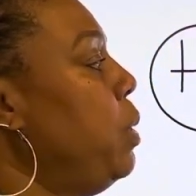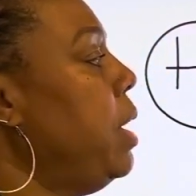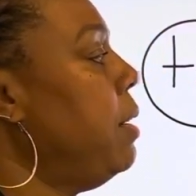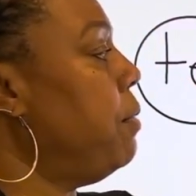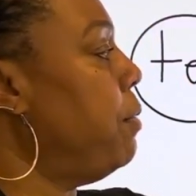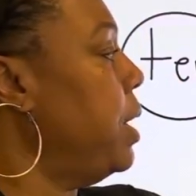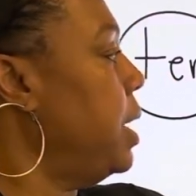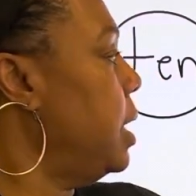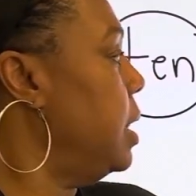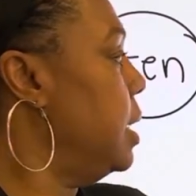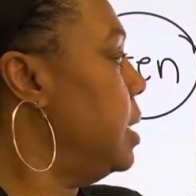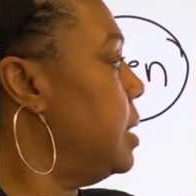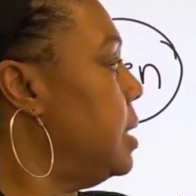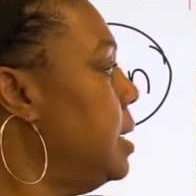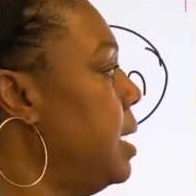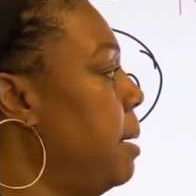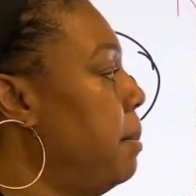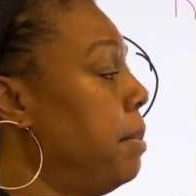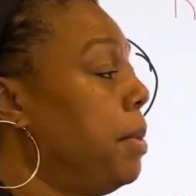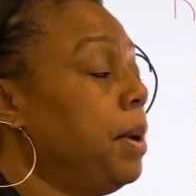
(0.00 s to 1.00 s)
have written this
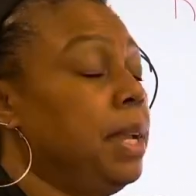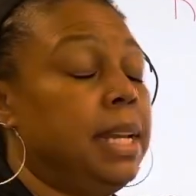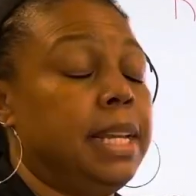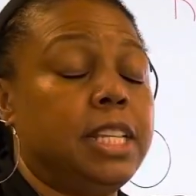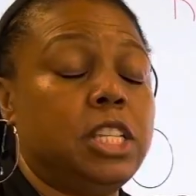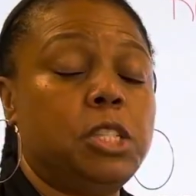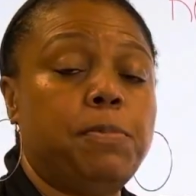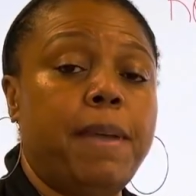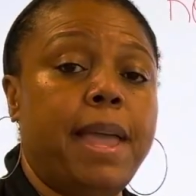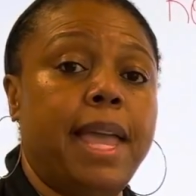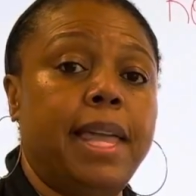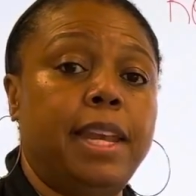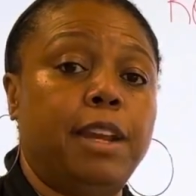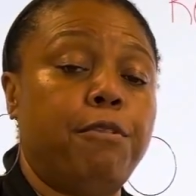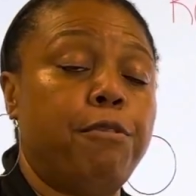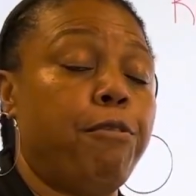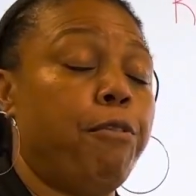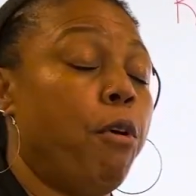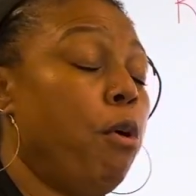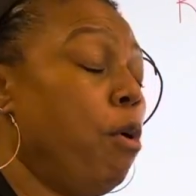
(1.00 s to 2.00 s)
number in expanded
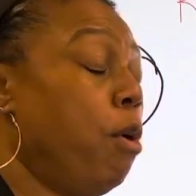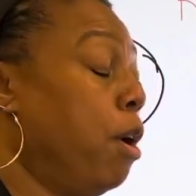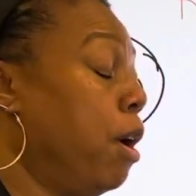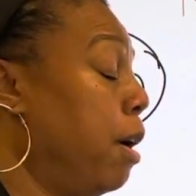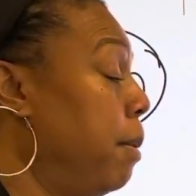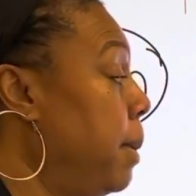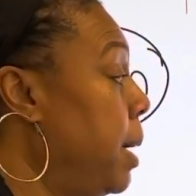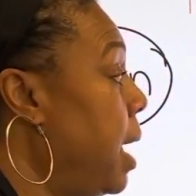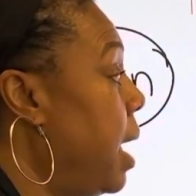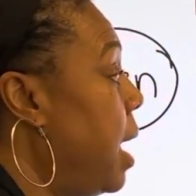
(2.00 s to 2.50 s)
form,